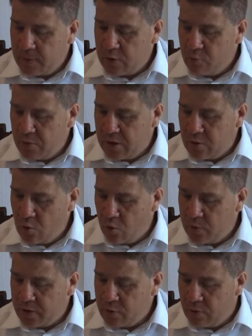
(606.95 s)
that you may
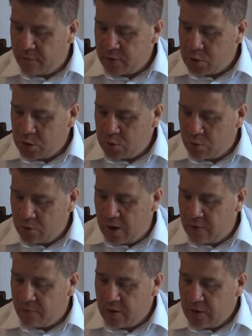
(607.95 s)
know that you have eternal
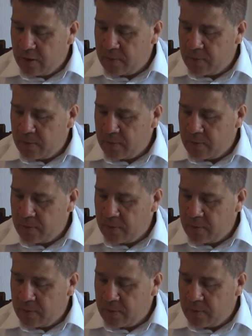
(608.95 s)
life,